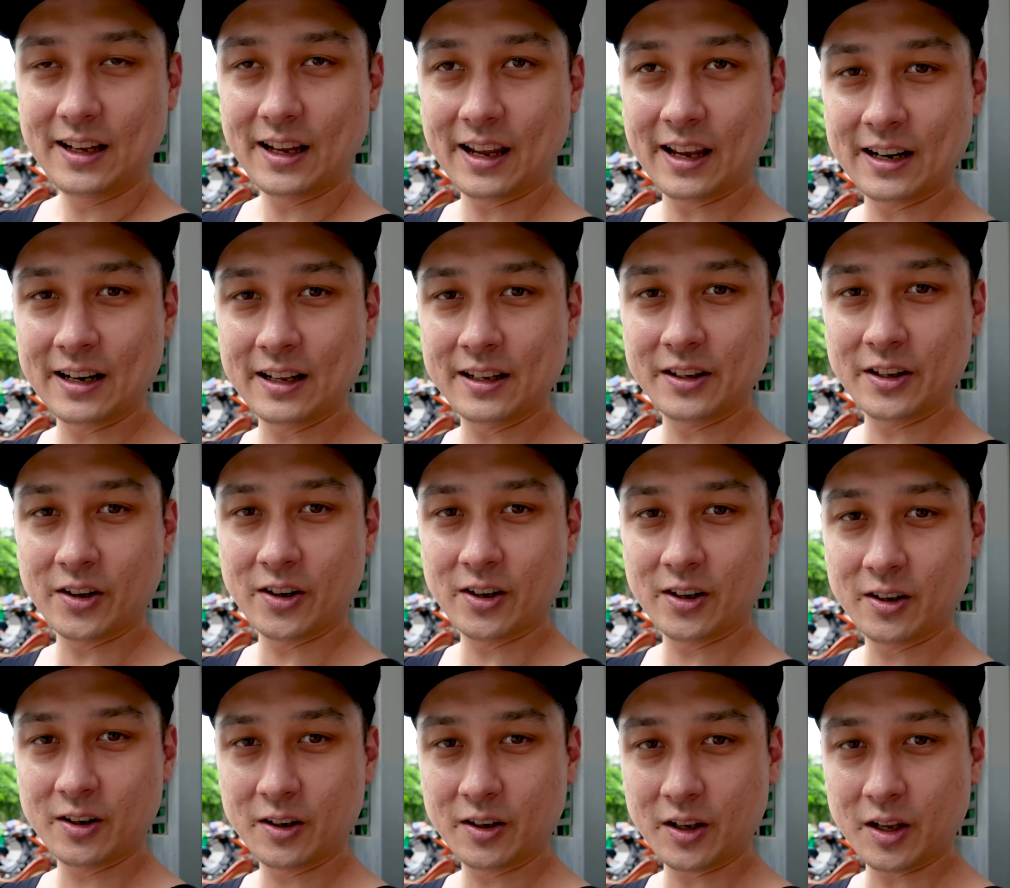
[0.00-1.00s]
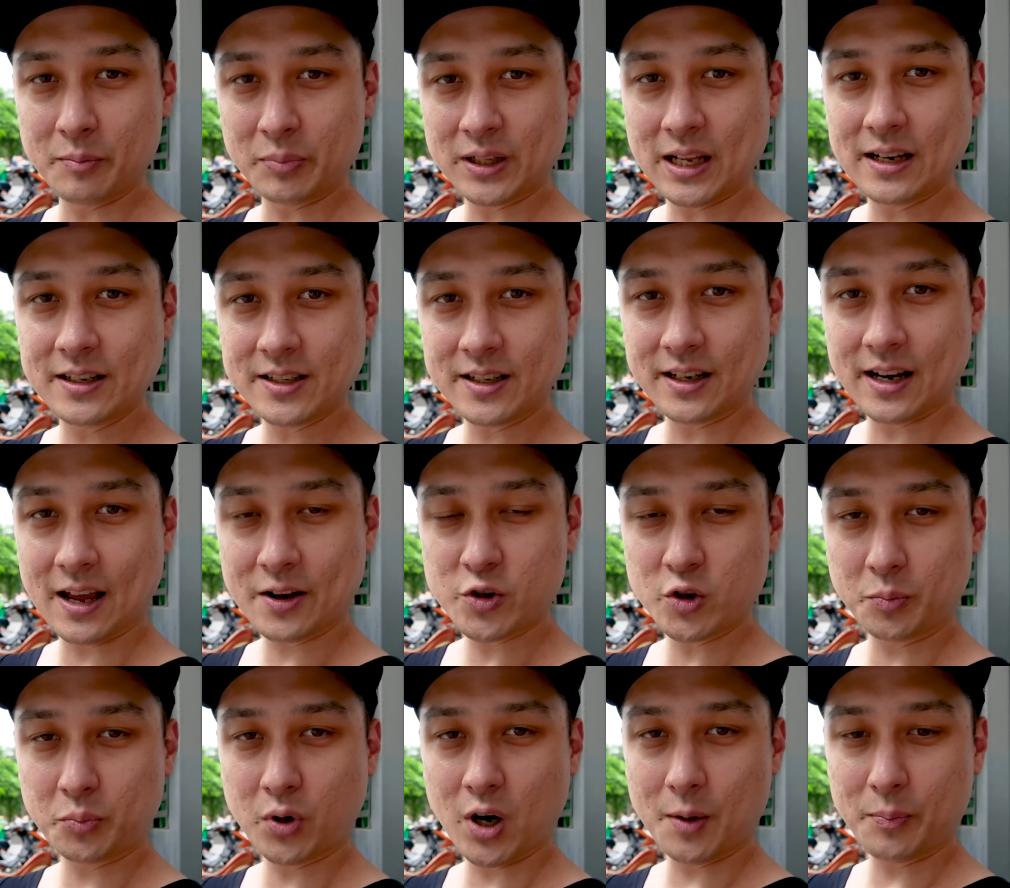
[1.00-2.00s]
and then they're implanting an
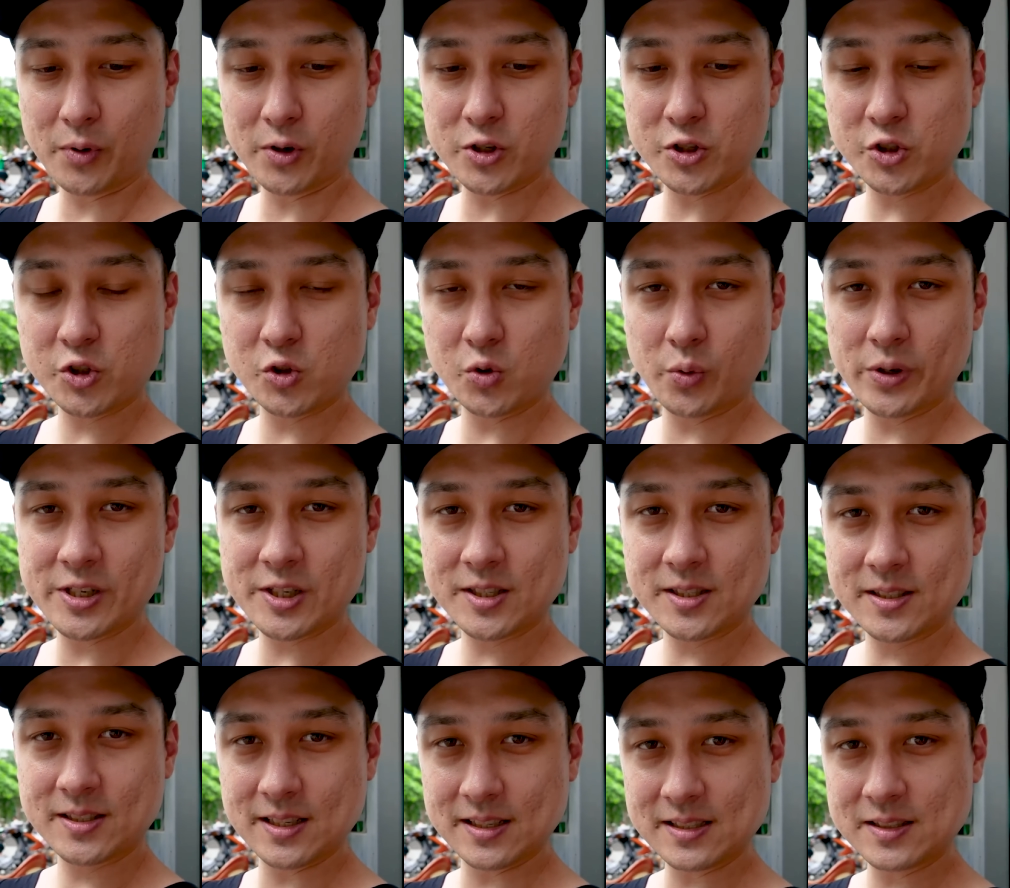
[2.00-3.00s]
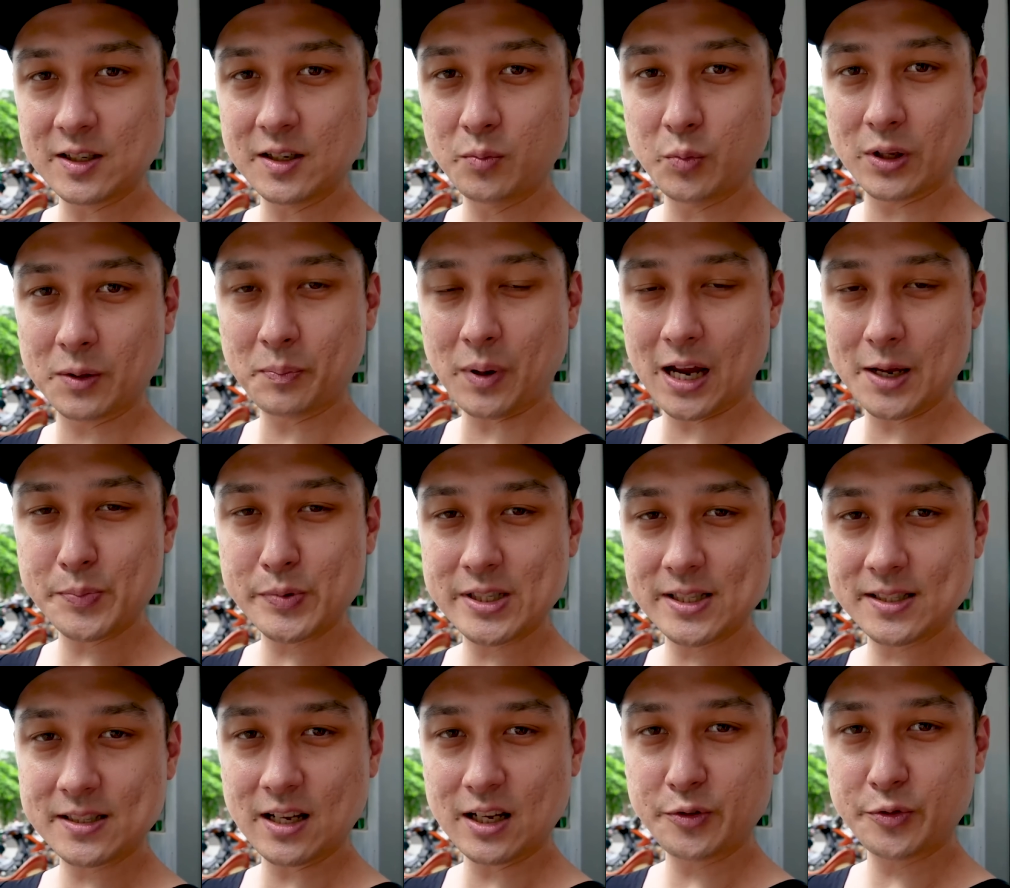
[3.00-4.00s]
actual proper sewage system with pipes
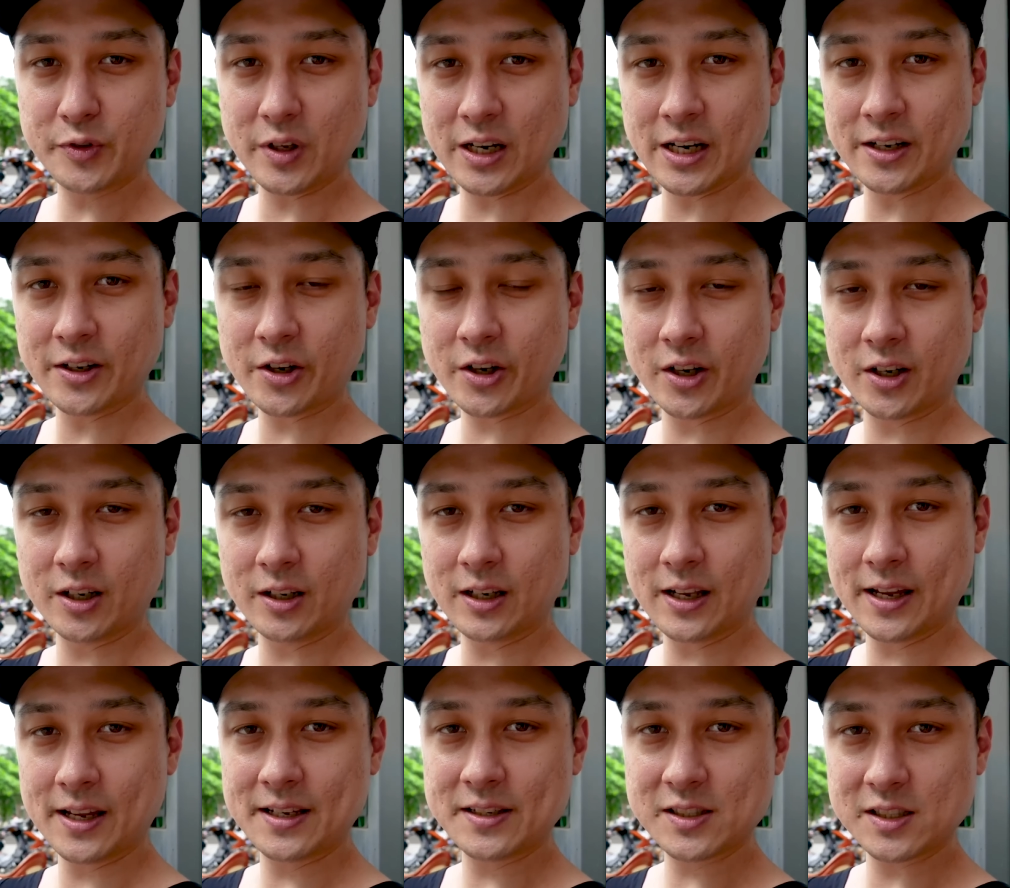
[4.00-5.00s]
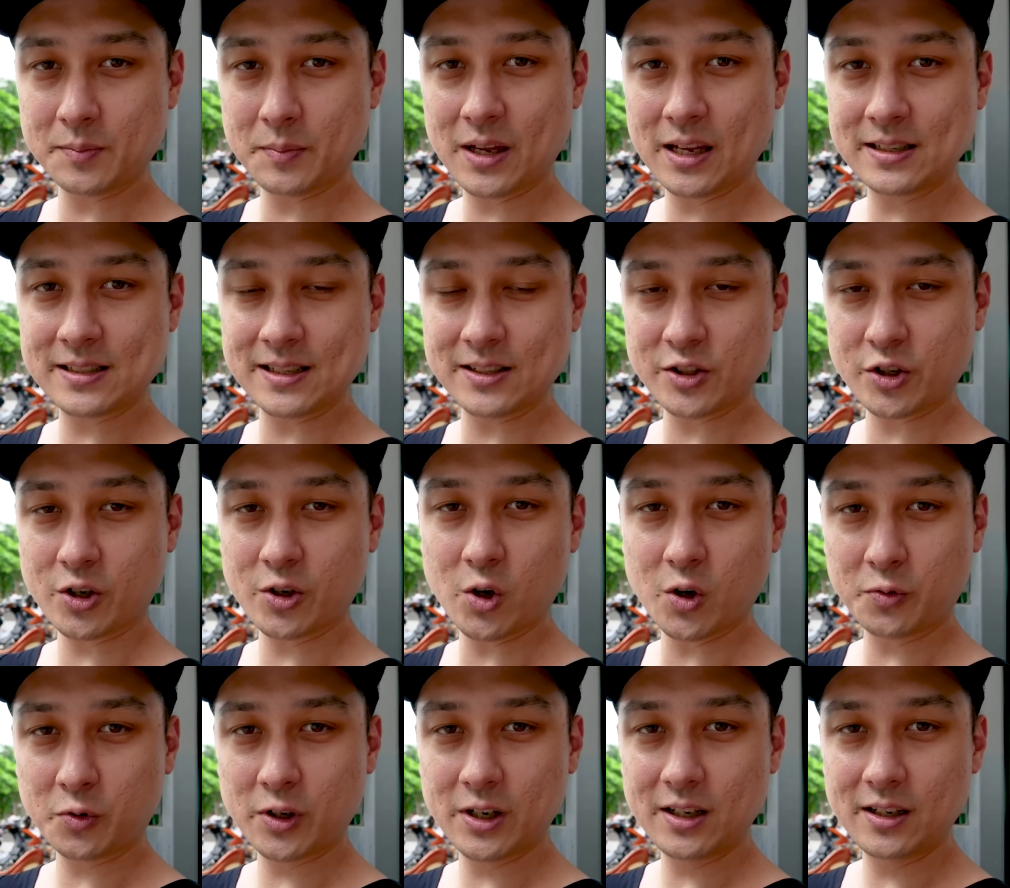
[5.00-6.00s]
and stuff, and then they're gonna lay cement and dirt
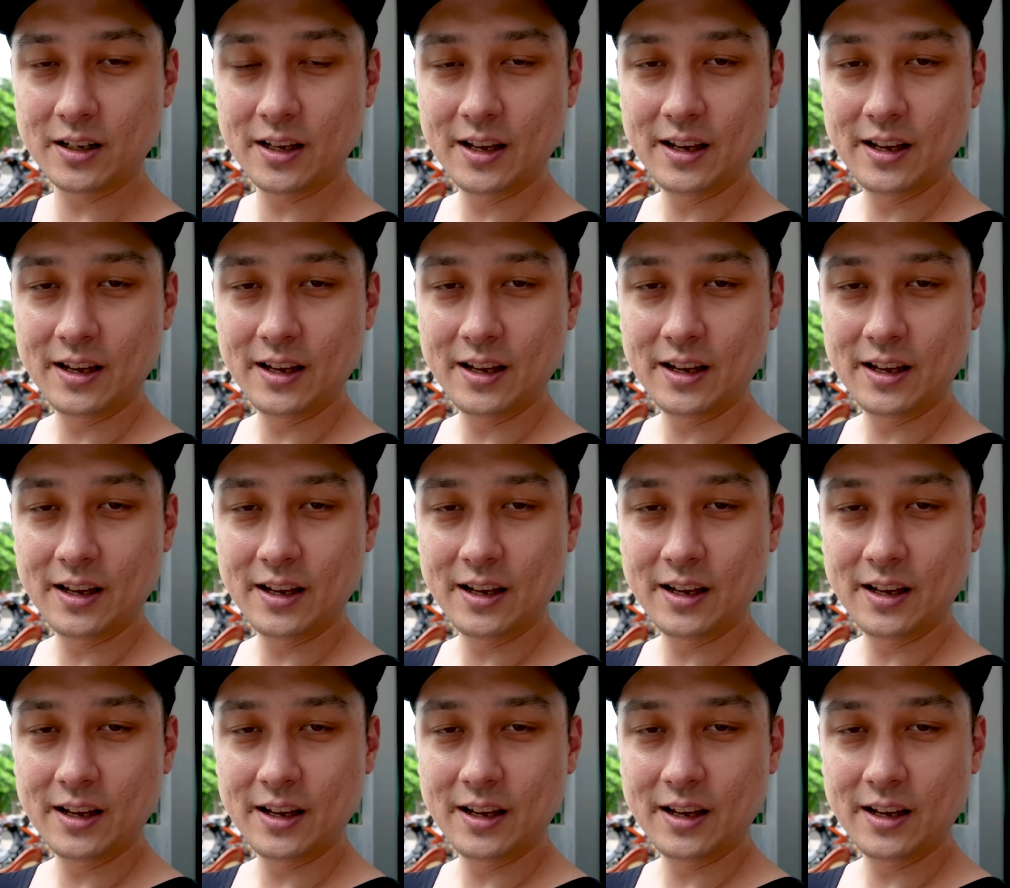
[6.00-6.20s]
over it,